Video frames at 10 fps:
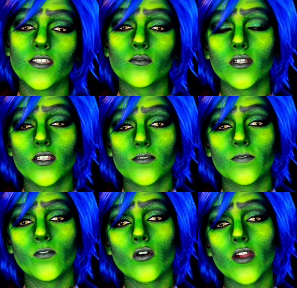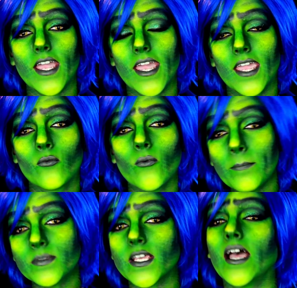This one is for a
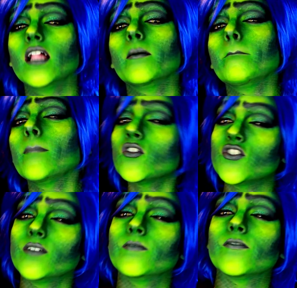reptile emerging